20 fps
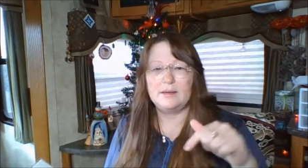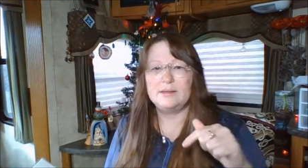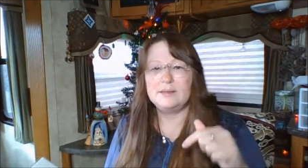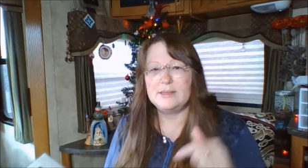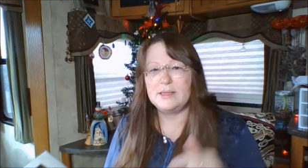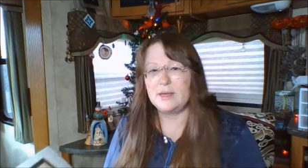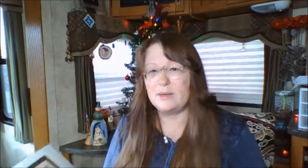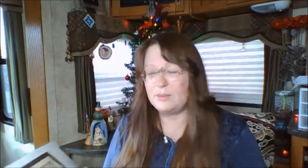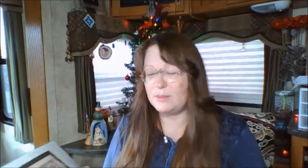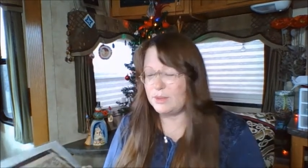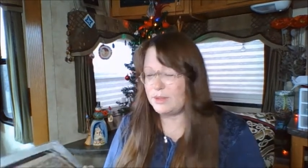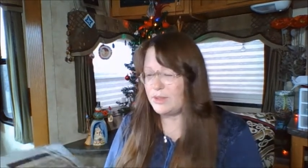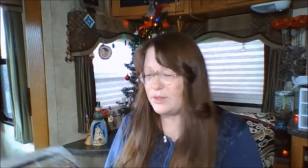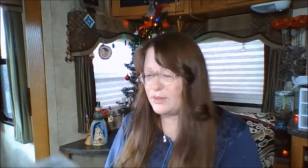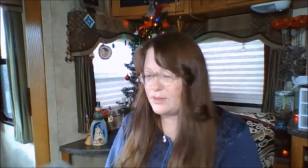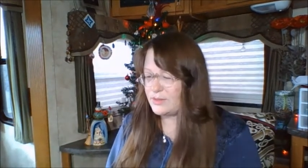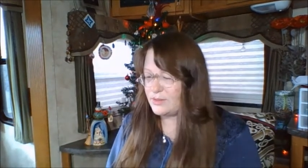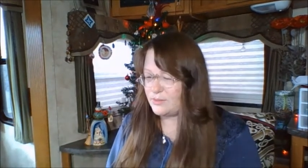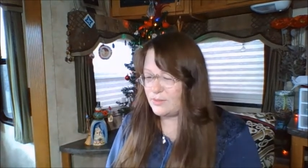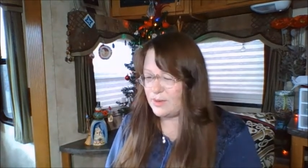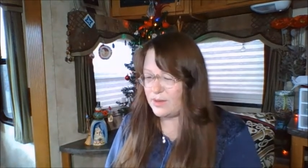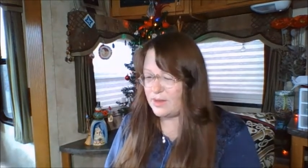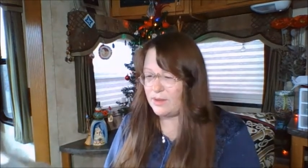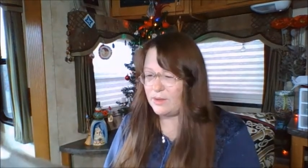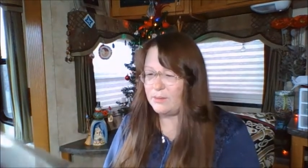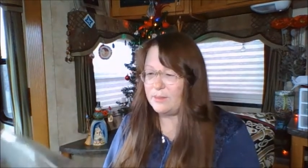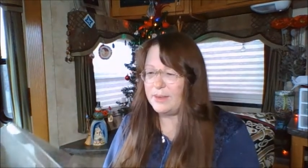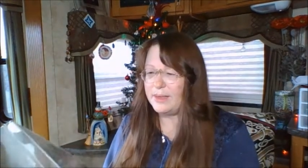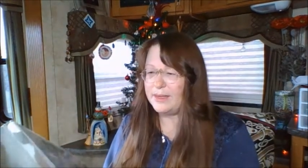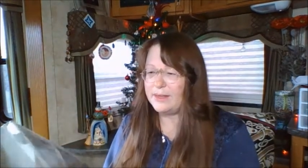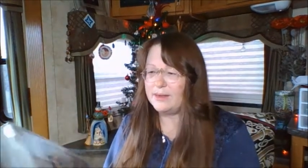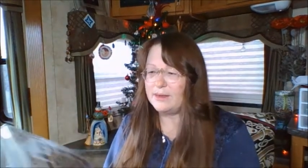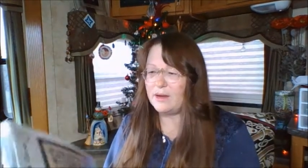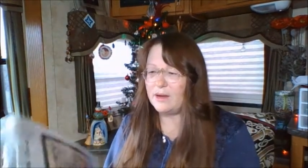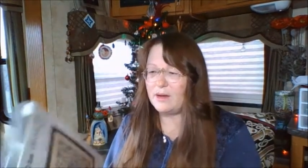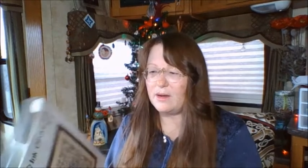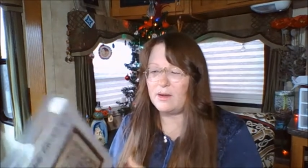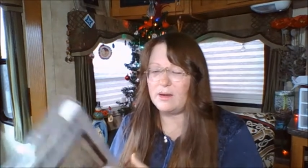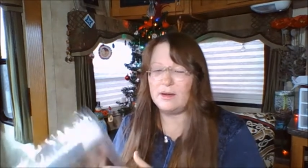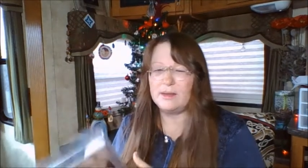down below as well. But
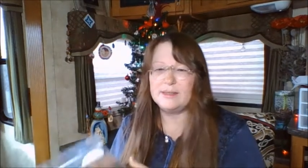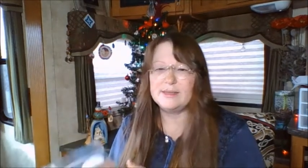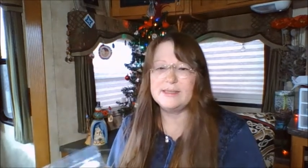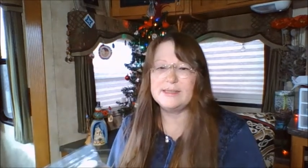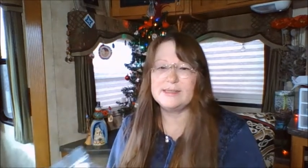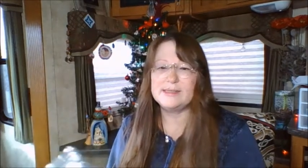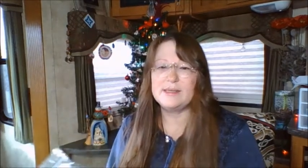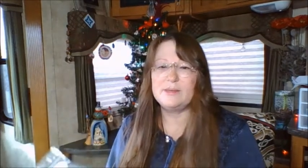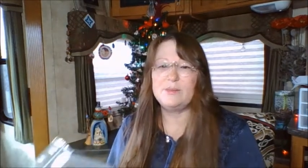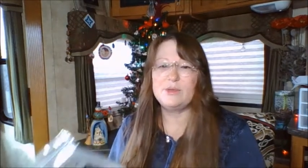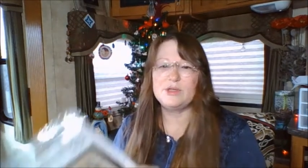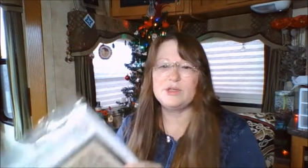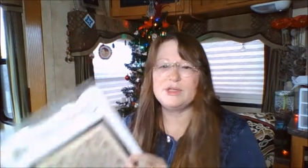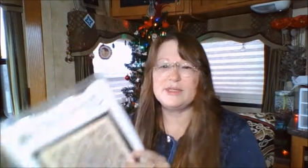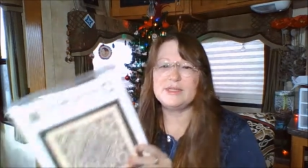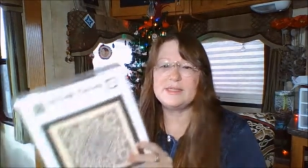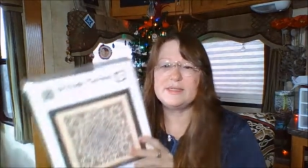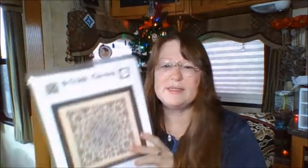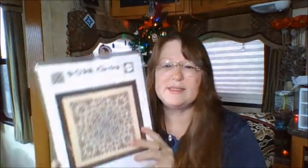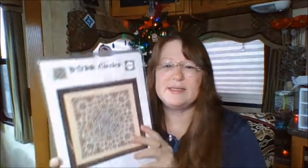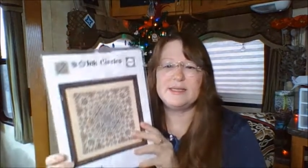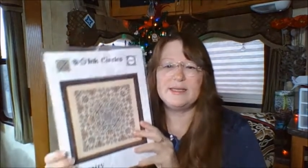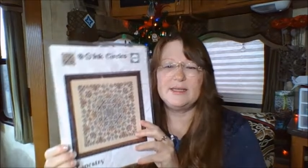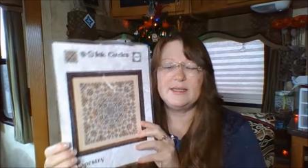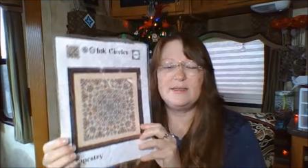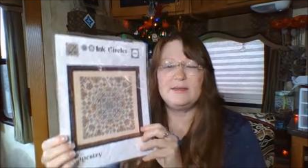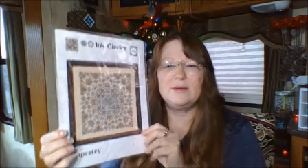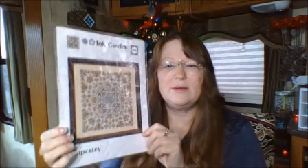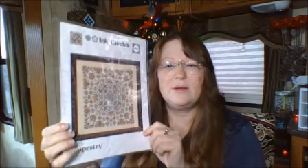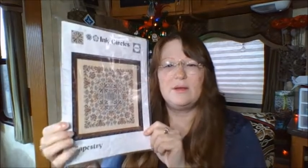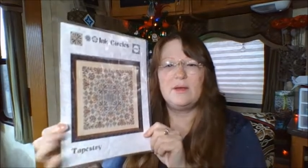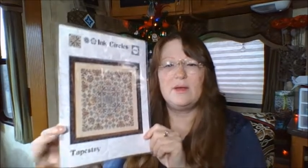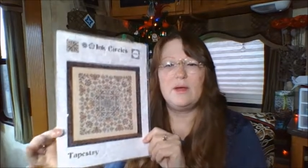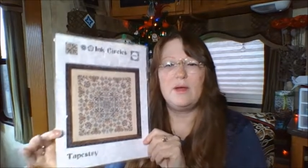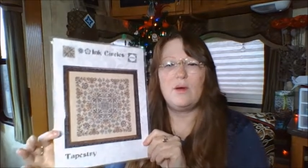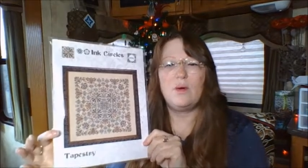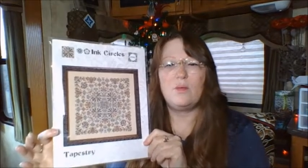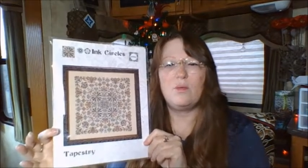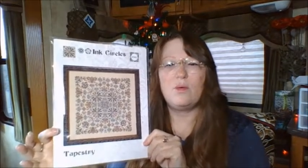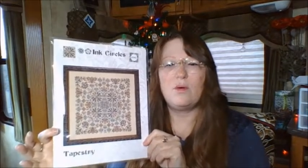on December 16th,
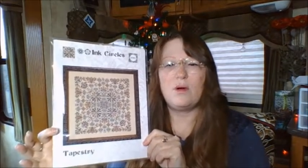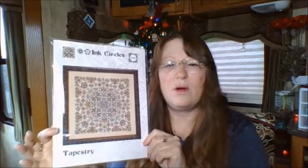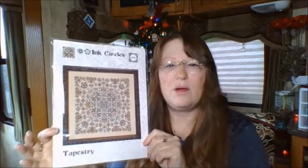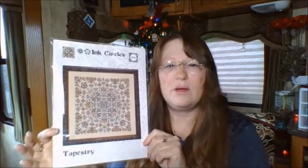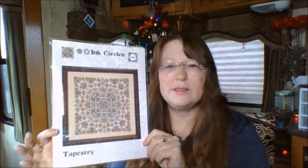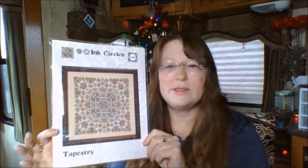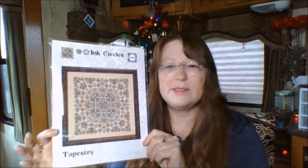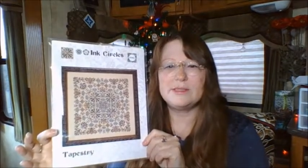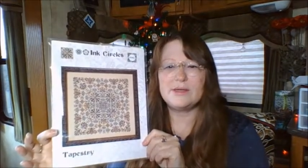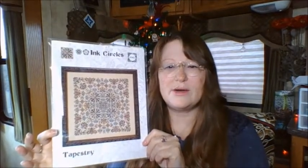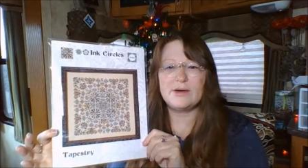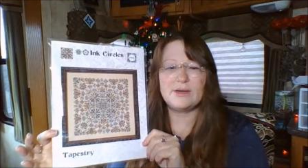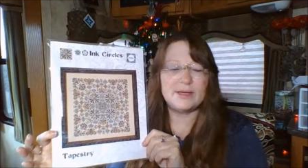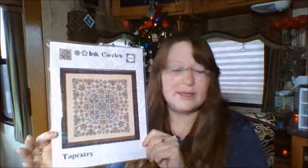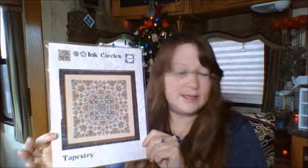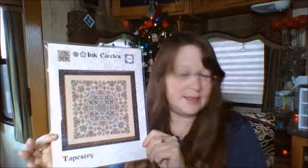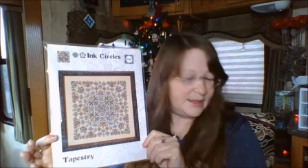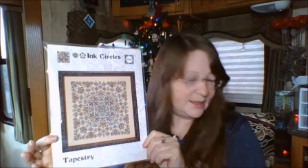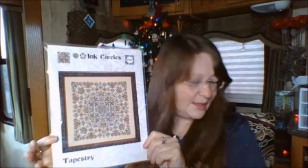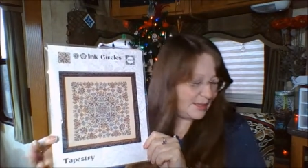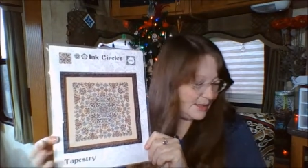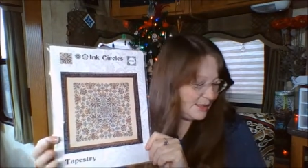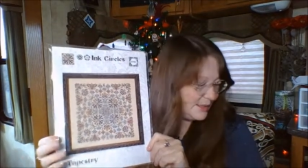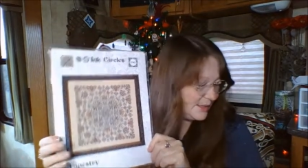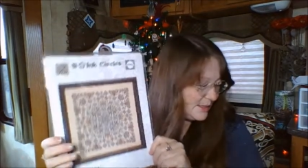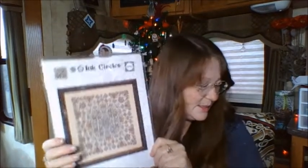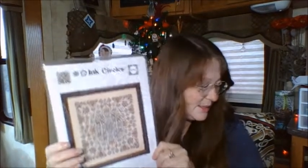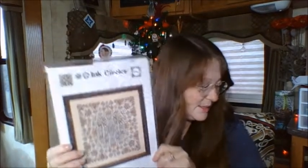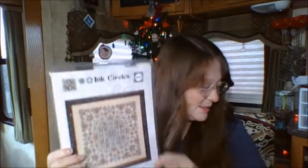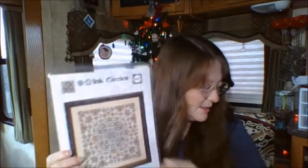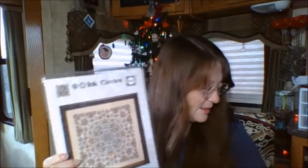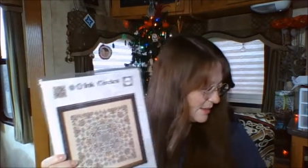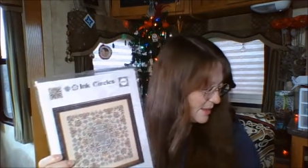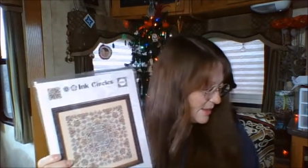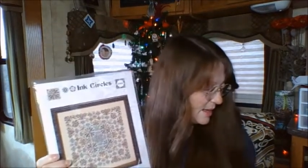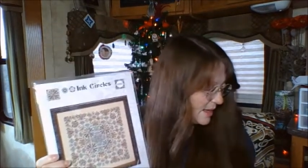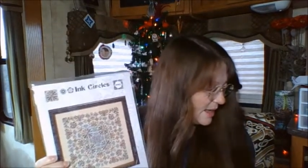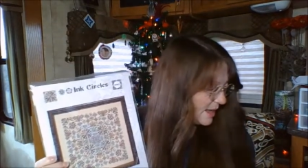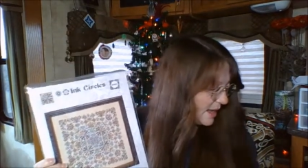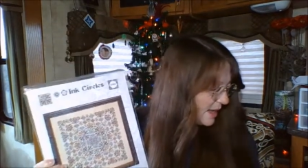we're all starting this,
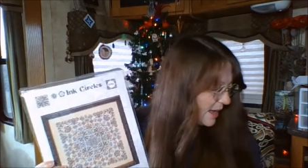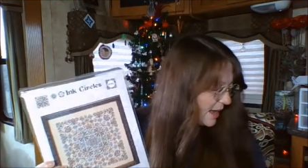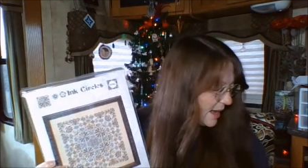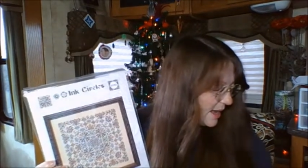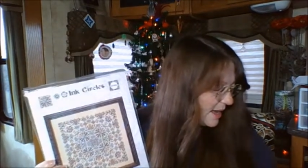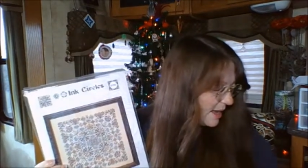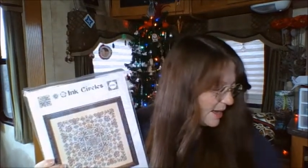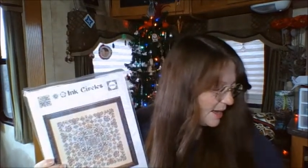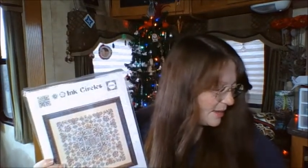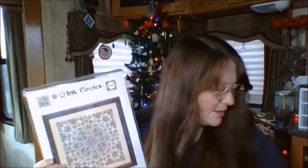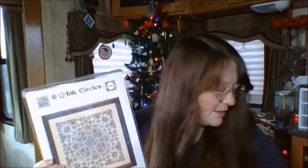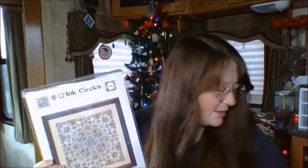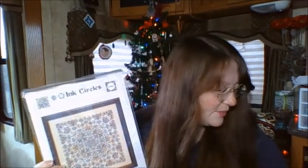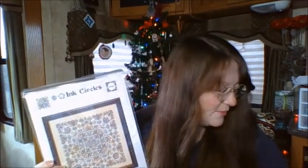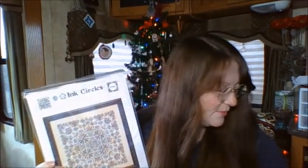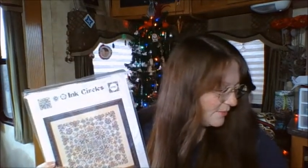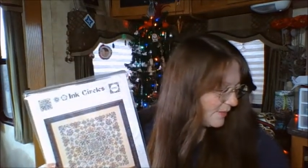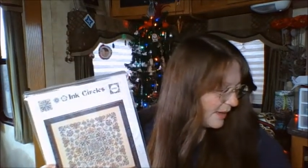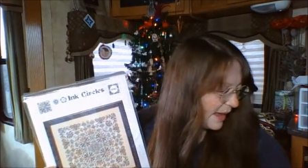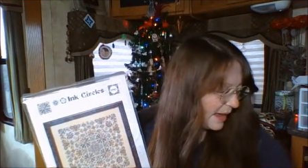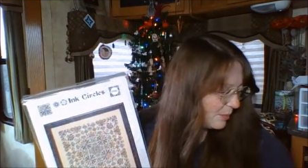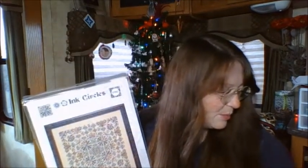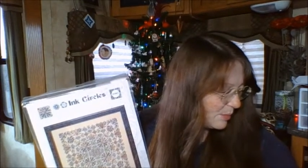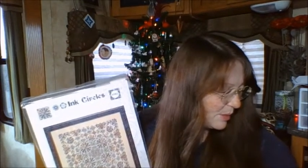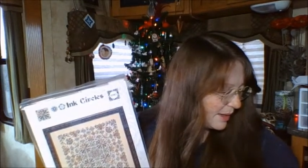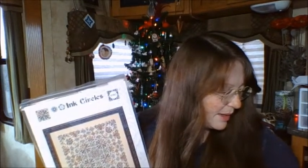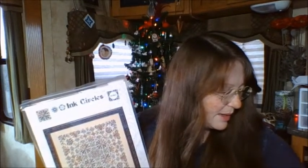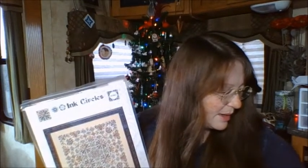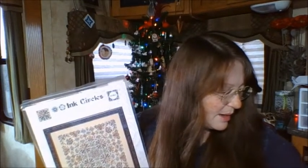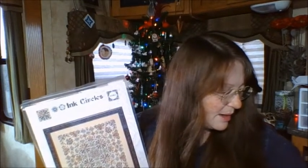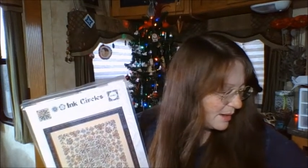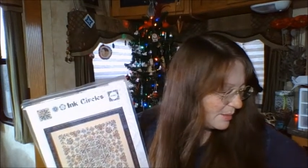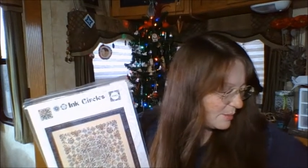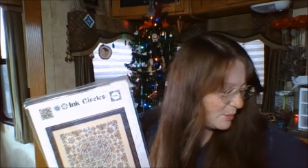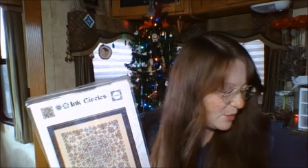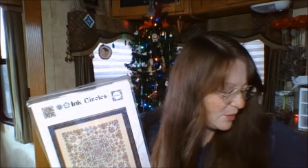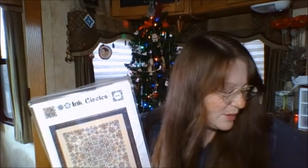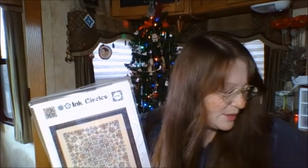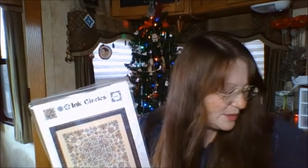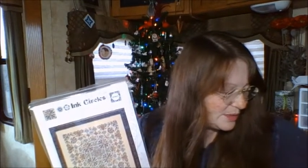and the fabric I'm
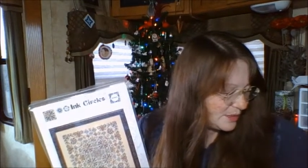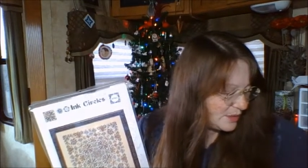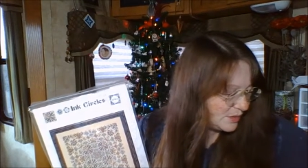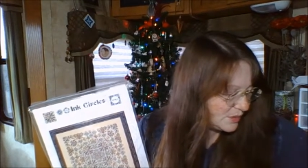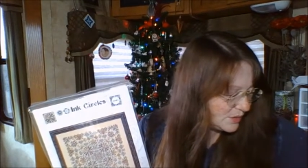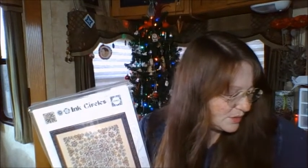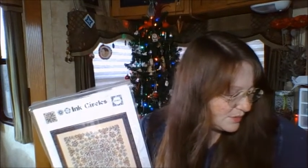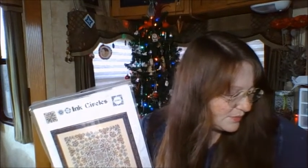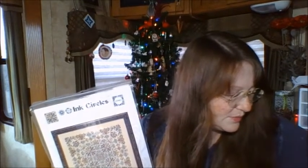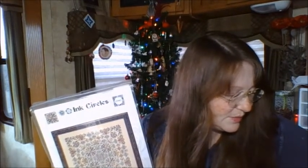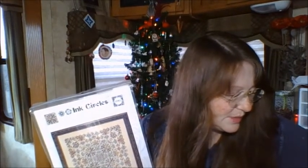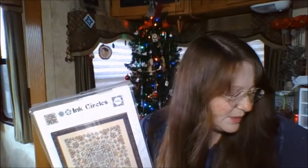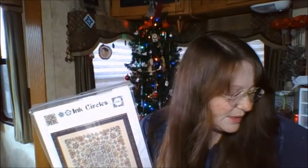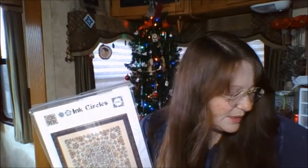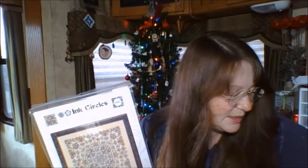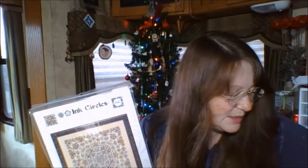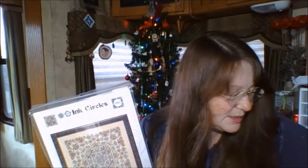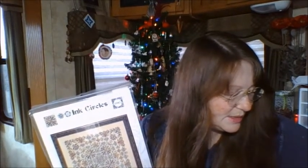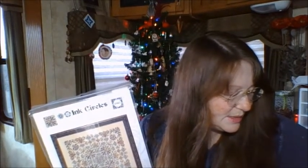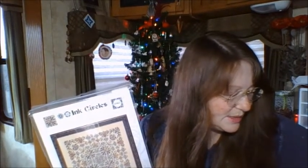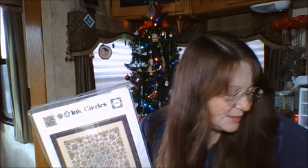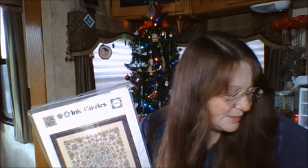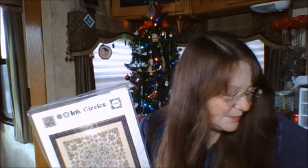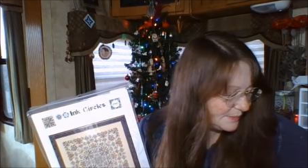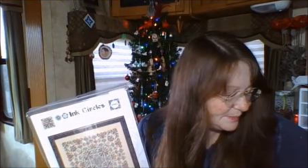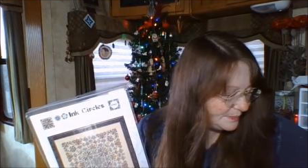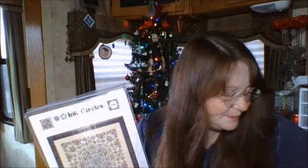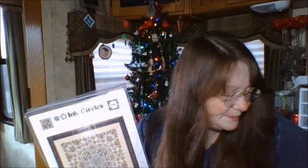going to use for this